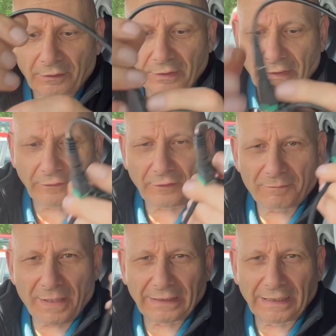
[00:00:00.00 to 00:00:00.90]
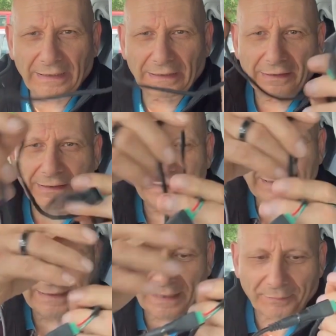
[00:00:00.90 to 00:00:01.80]
is I've made a little
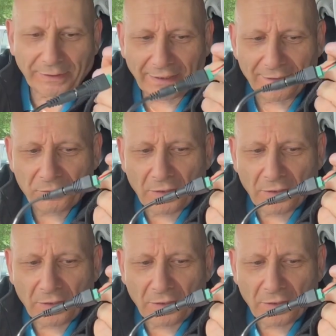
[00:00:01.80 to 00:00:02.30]
lead up here.